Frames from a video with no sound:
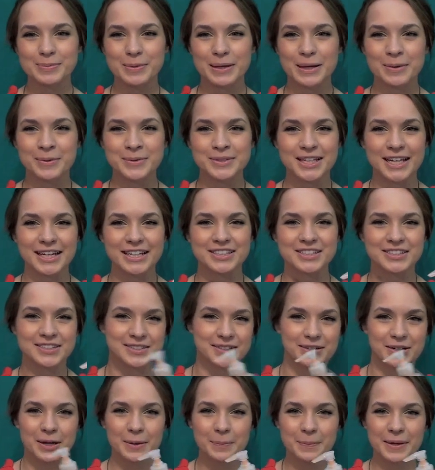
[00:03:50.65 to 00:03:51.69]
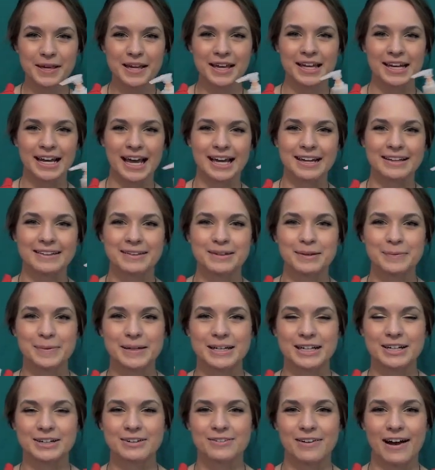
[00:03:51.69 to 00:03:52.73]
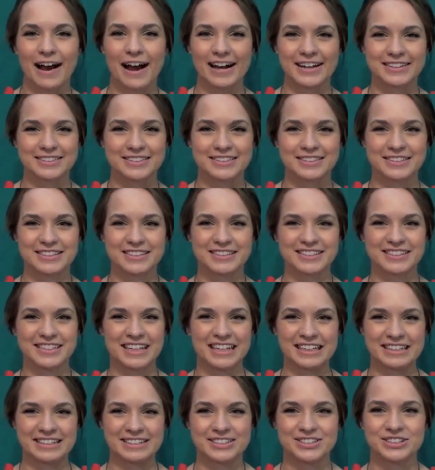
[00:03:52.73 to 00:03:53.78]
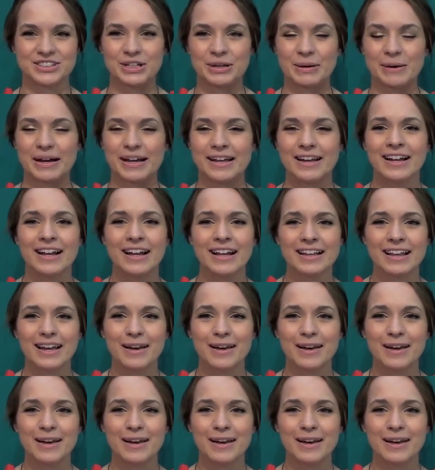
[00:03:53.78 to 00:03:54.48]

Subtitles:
but it was like syrupy and had a little bit of grass scent to it.